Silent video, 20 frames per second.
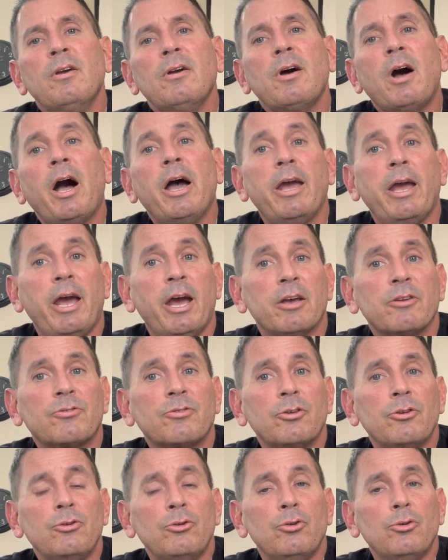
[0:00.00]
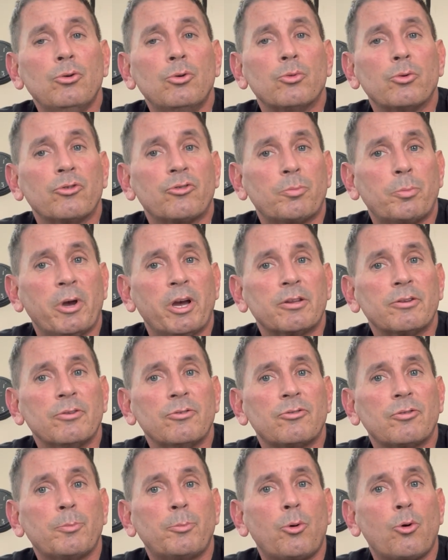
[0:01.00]
I ask that you respect and
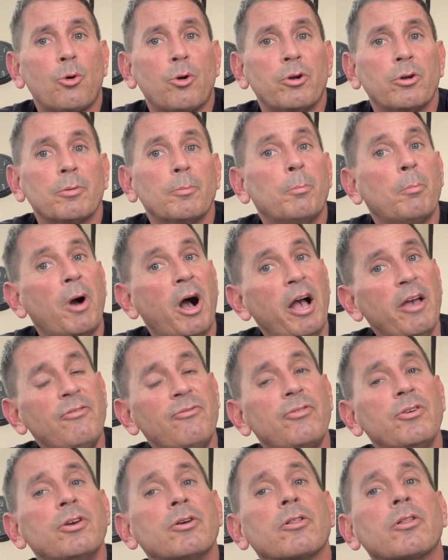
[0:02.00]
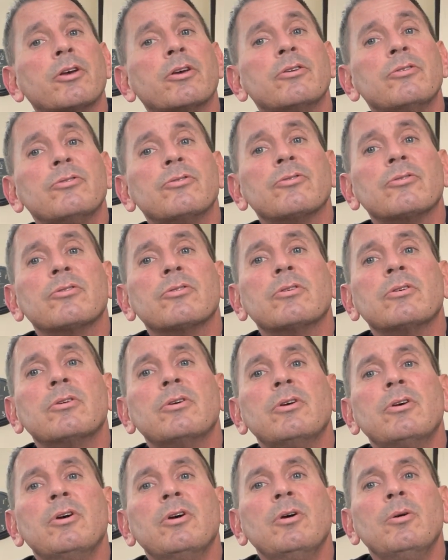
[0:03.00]
support my feelings,
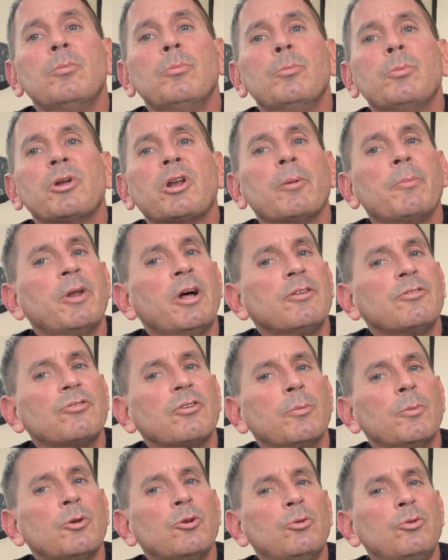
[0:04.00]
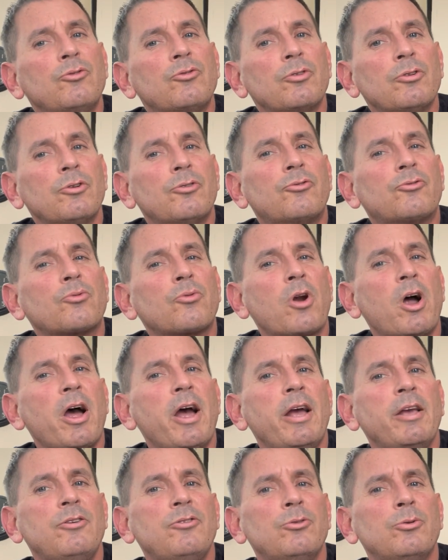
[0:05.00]
but I'm not someone who's going to
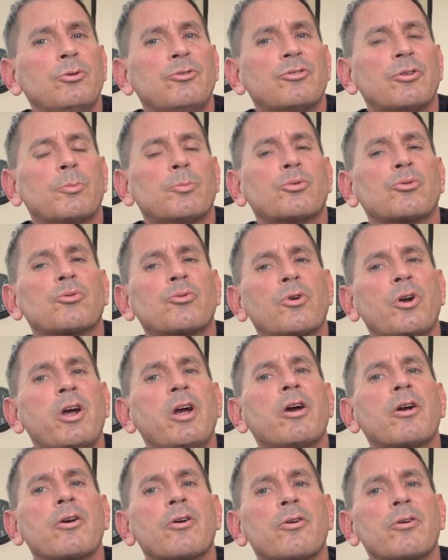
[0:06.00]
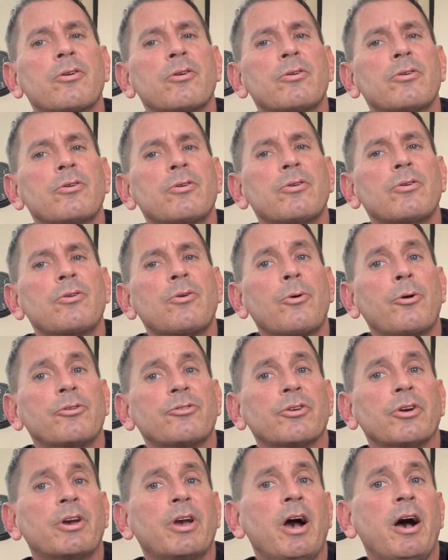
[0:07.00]
drag you to prayer or
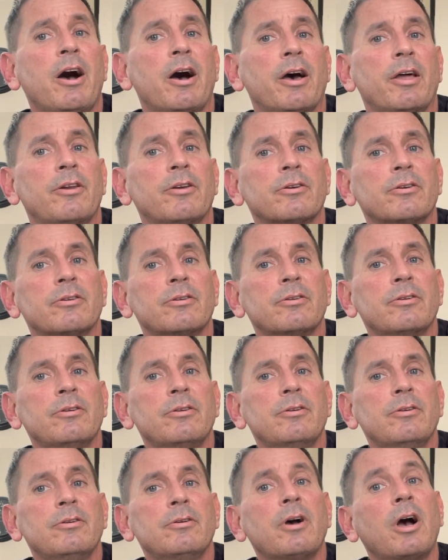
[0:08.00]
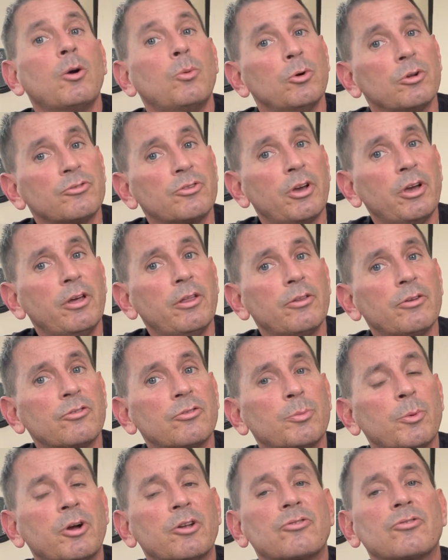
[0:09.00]
to God. I will tell you
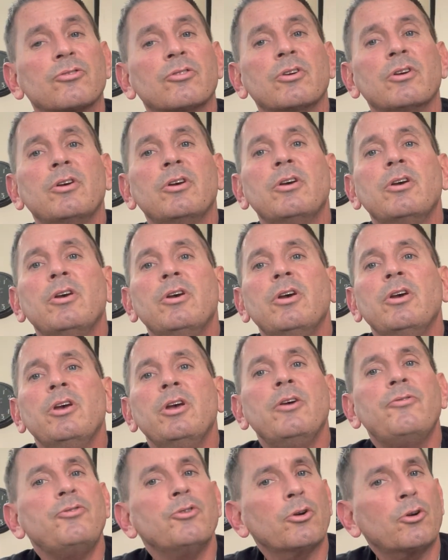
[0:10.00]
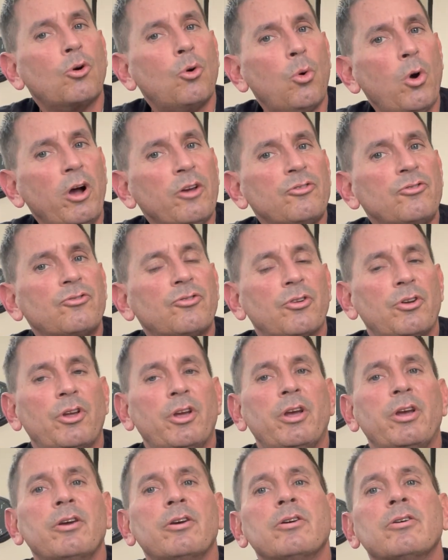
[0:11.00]
this much. If you're
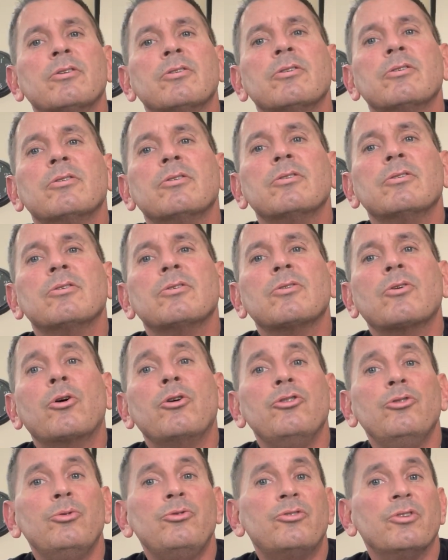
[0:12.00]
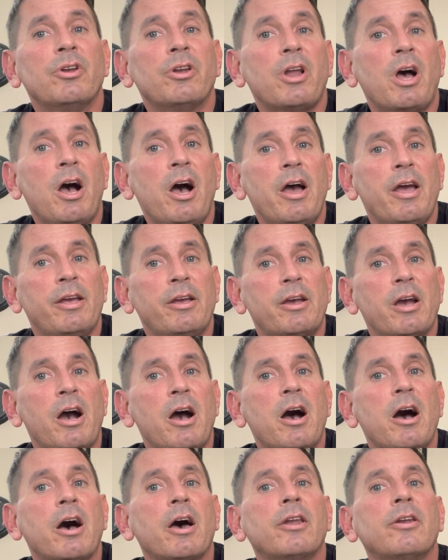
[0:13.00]
questioning or you deny
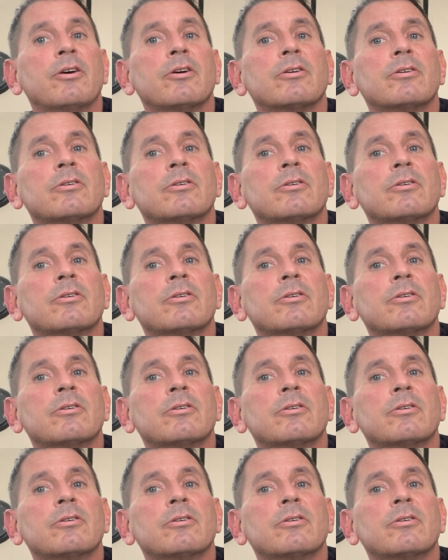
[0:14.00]
God,